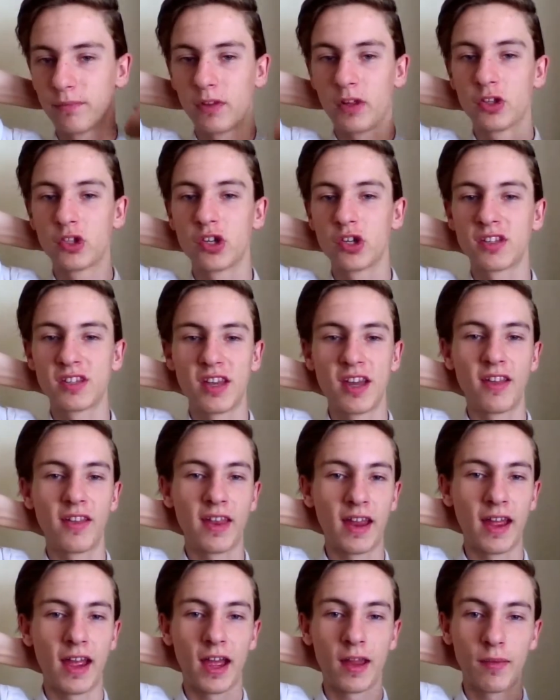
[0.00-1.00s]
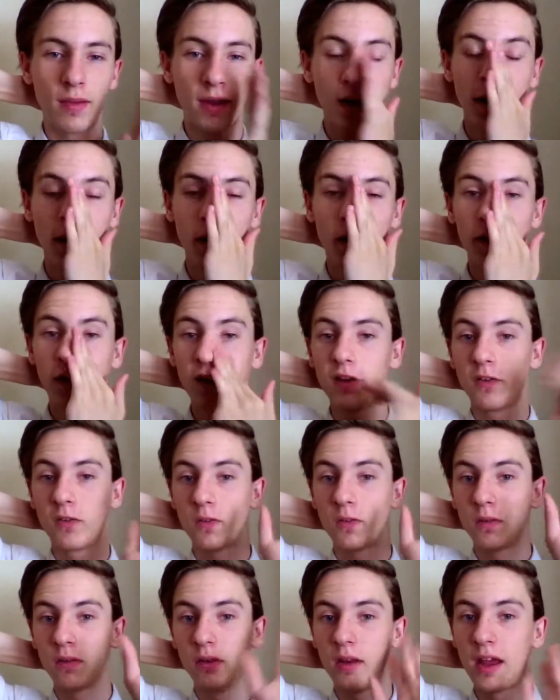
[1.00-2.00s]
Let's just say that I had my hair, like,
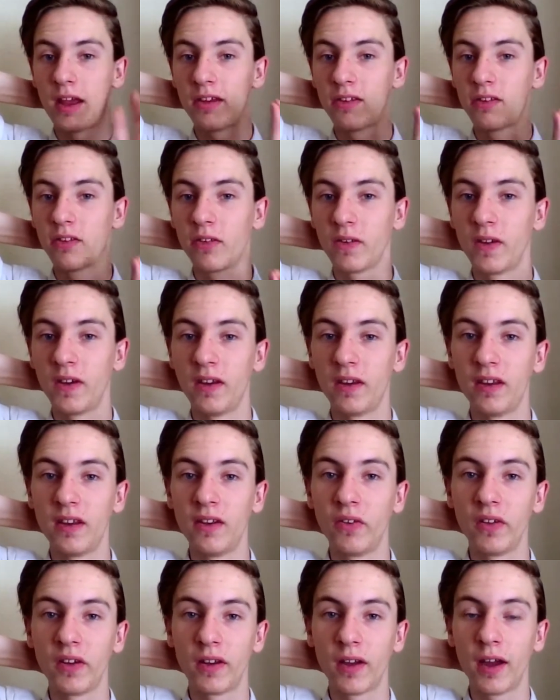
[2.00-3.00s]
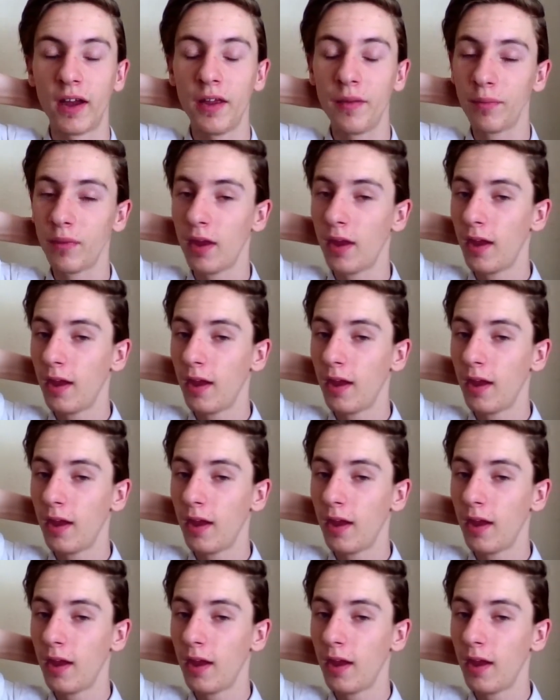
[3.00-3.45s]
nicely and neatly cut.